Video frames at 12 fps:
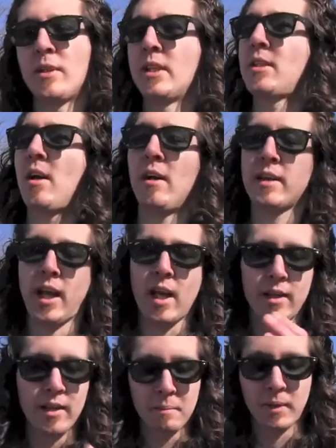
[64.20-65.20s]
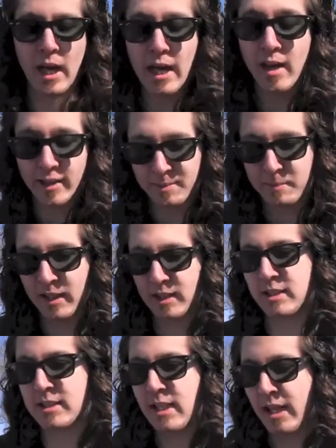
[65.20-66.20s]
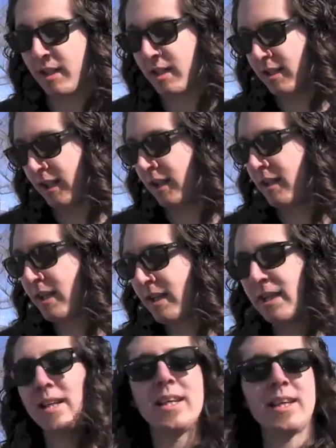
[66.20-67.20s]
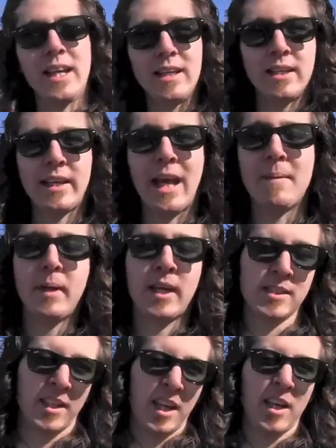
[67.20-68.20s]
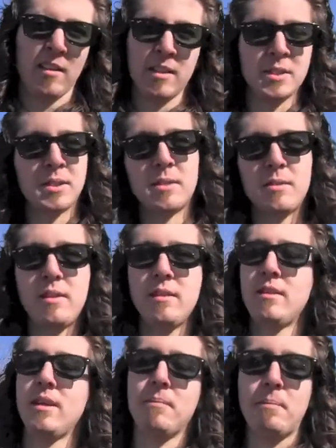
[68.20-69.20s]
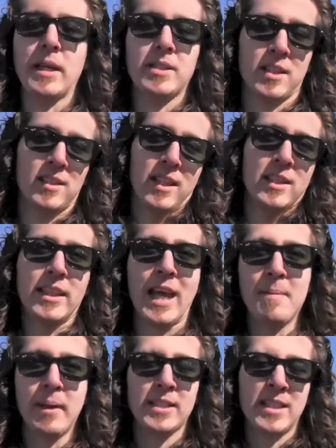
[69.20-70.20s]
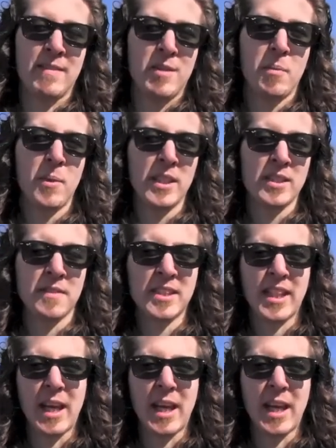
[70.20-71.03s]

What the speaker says: it's called can hunting because it's technically in the can because the kill is basically in the can because they have no place to escape.